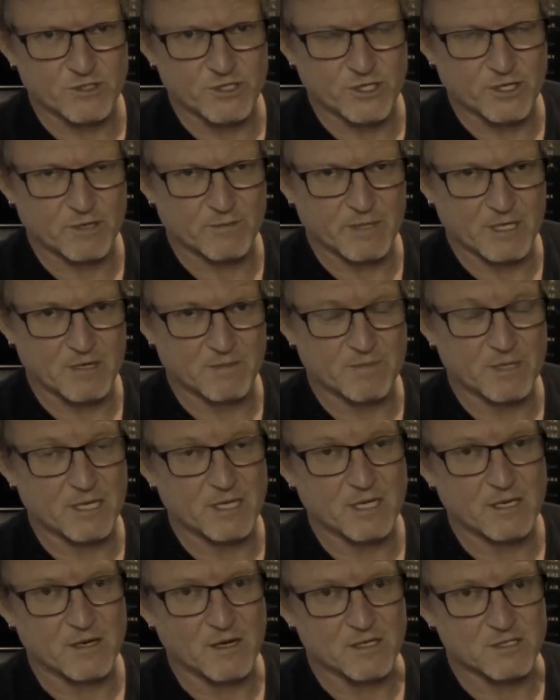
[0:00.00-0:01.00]
you're going to be
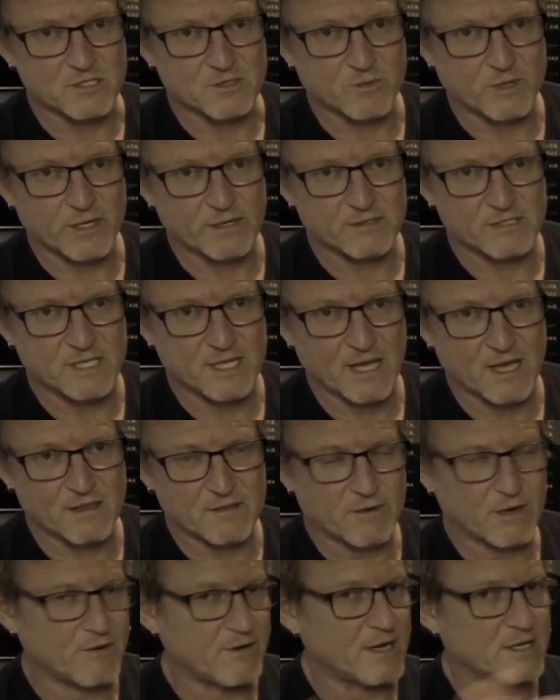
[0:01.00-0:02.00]
completely lost, whereas the other
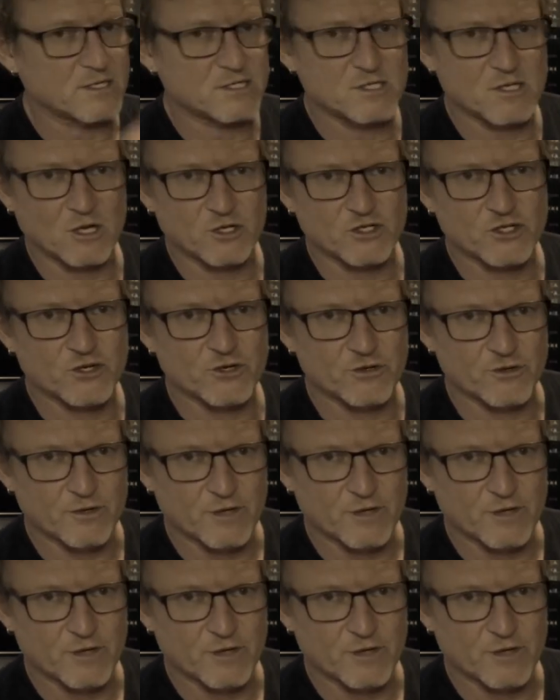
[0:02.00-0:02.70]
way around is not true.